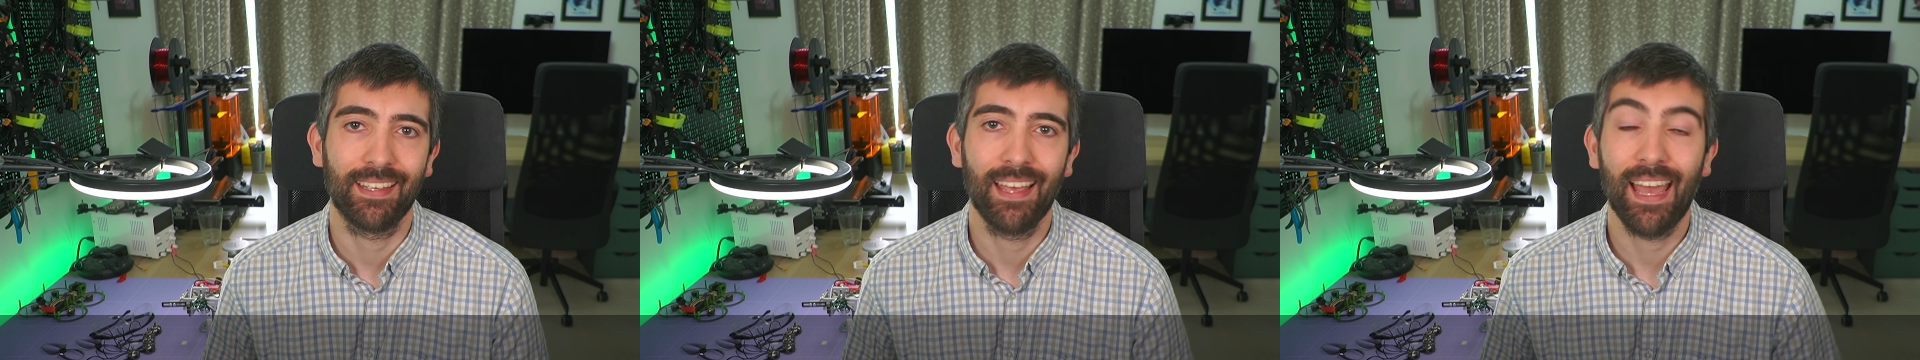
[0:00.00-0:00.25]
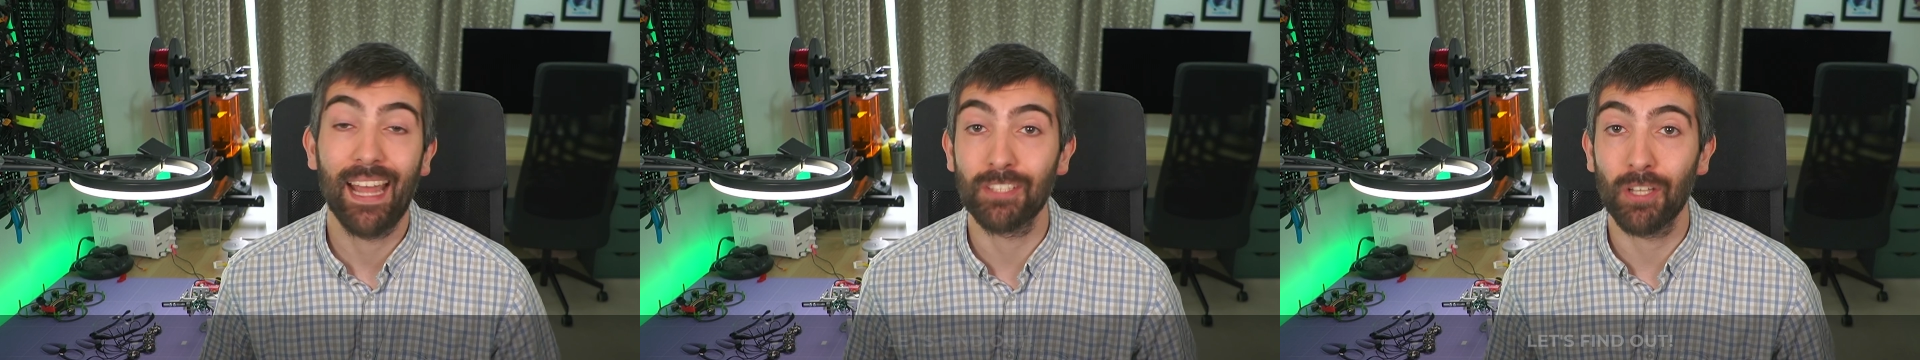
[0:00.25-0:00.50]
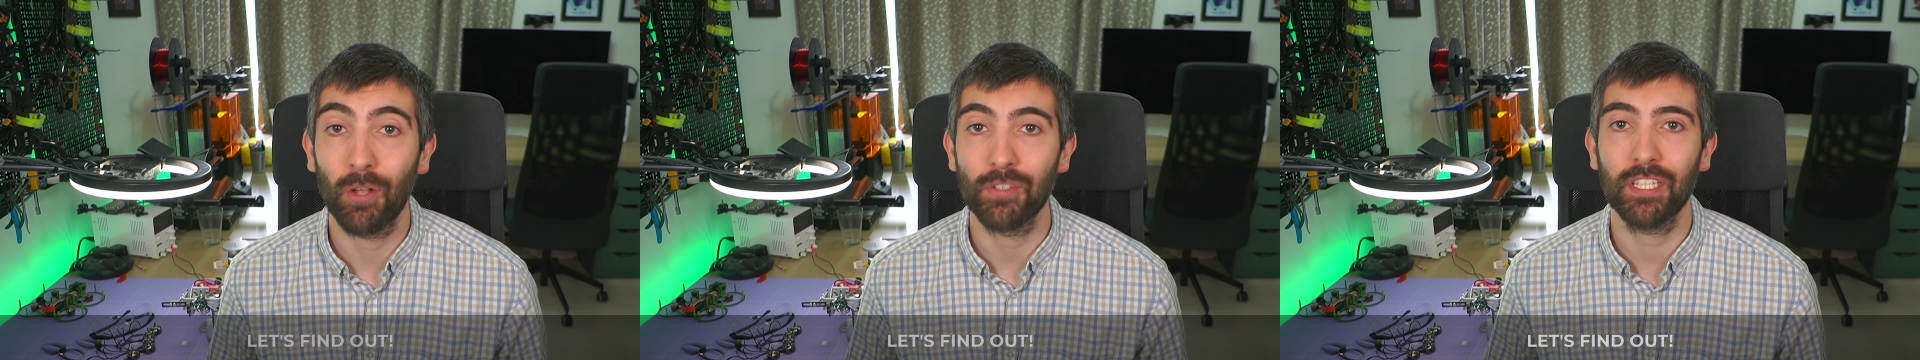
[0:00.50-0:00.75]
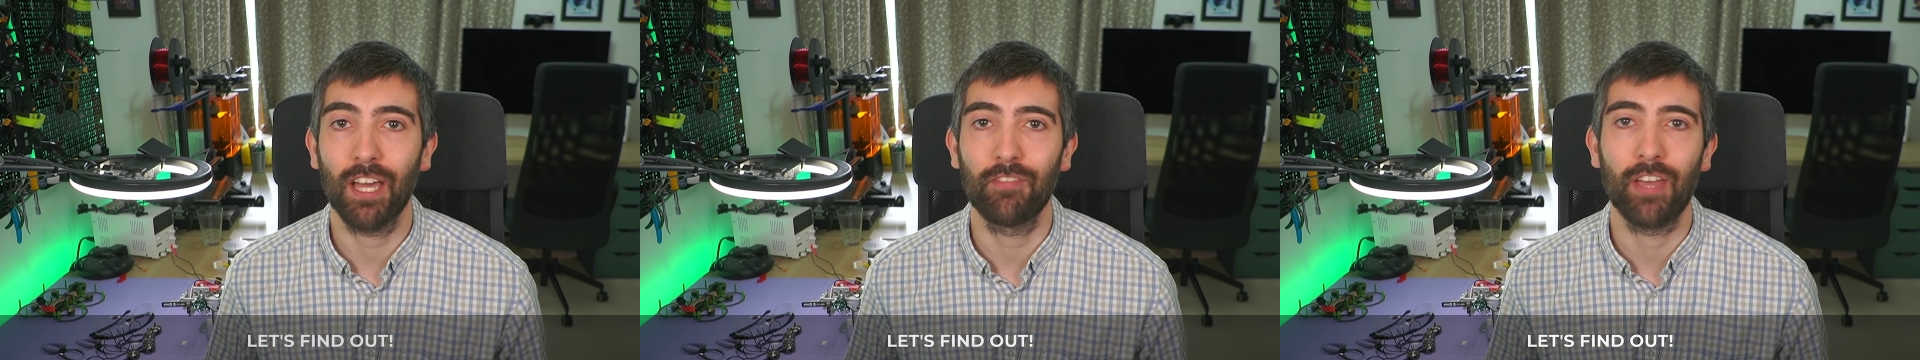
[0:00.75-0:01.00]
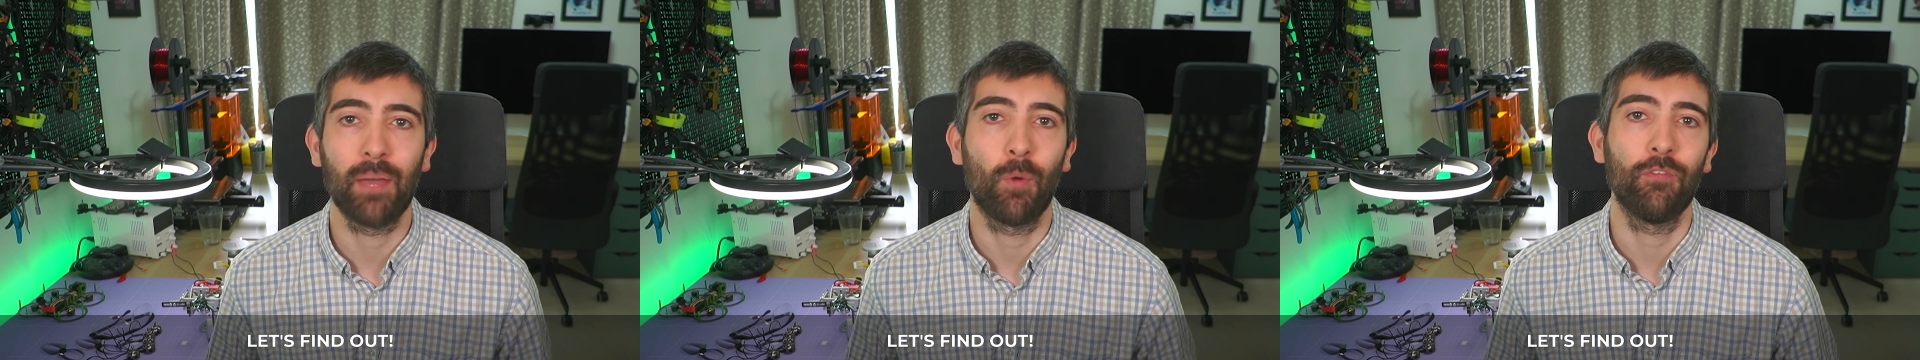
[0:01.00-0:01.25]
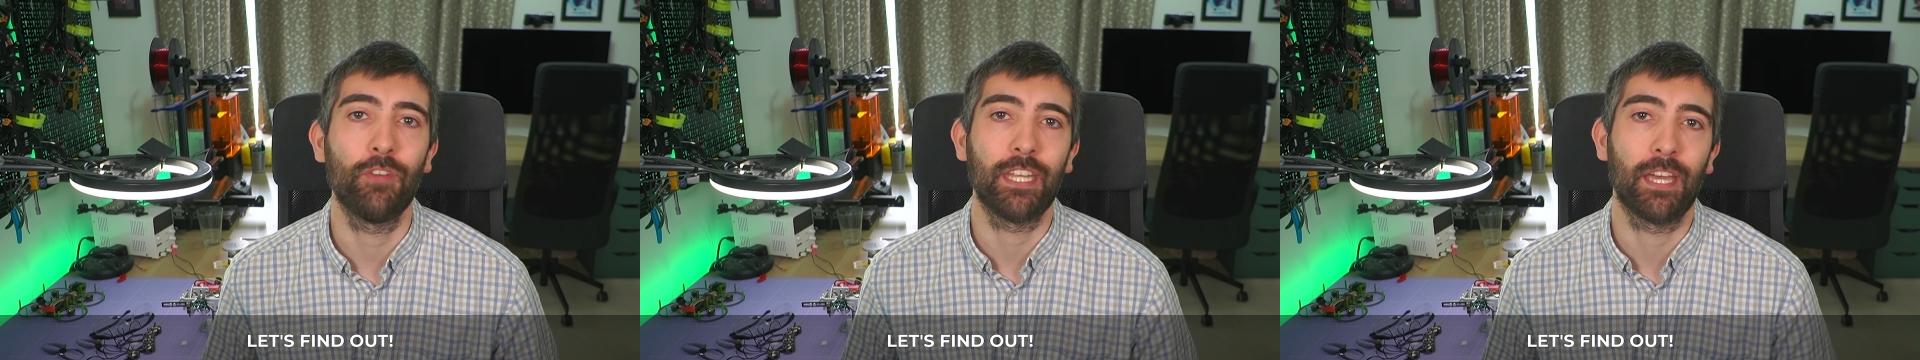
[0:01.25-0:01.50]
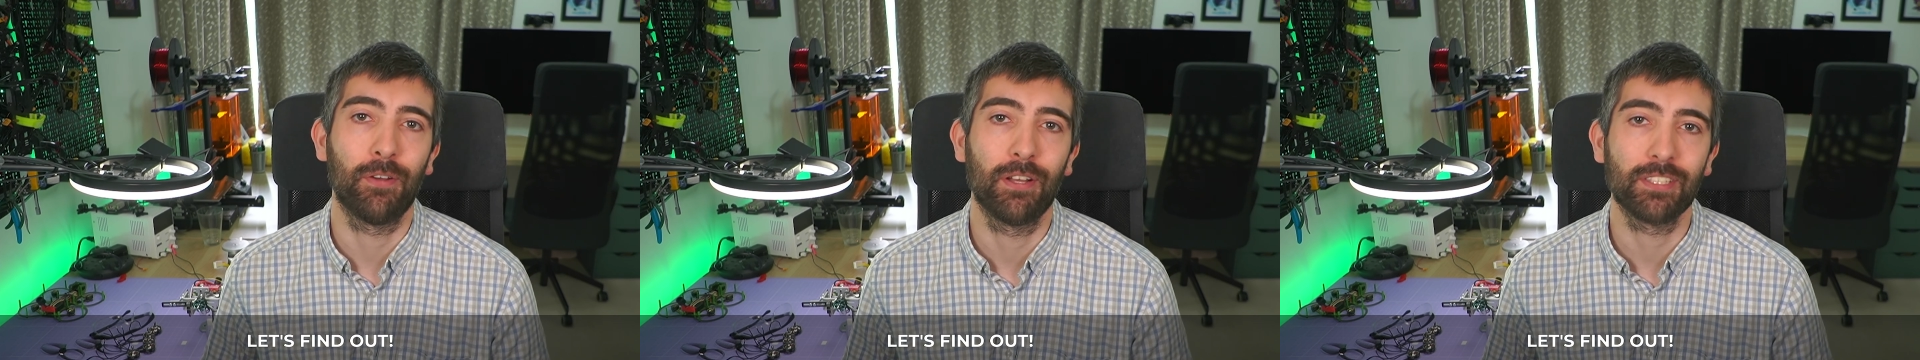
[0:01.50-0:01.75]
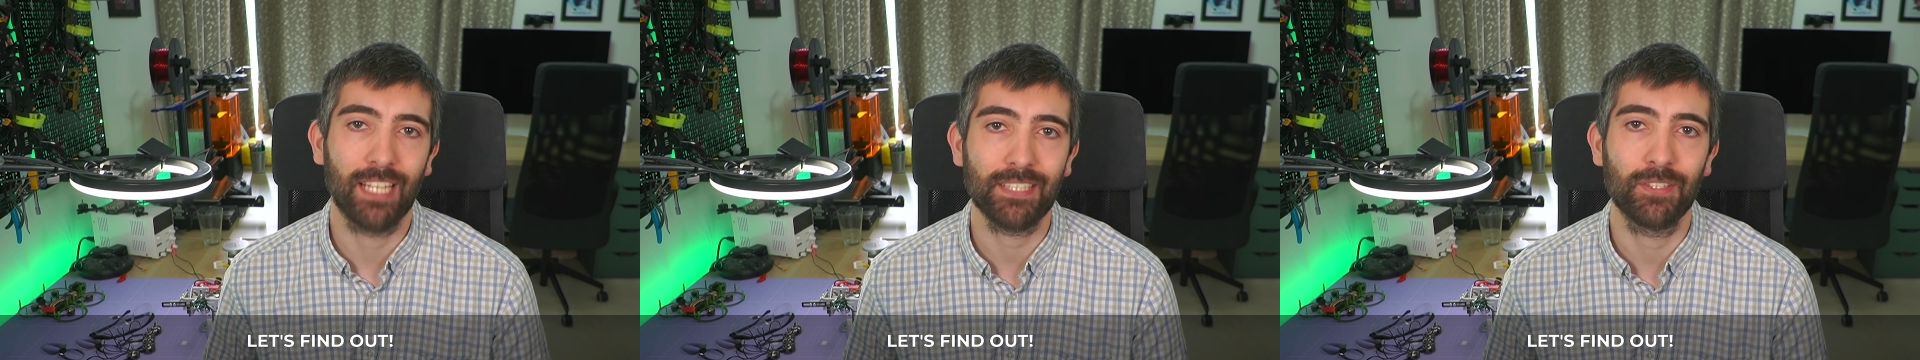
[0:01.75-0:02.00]
It's a lot to cover in one video,
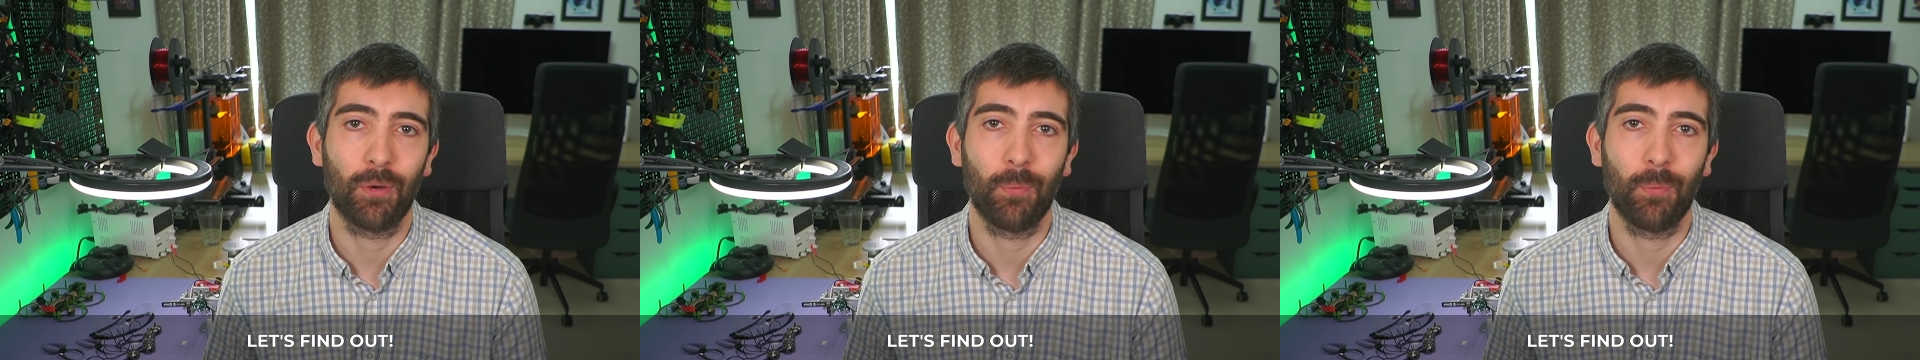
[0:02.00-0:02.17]
so let's not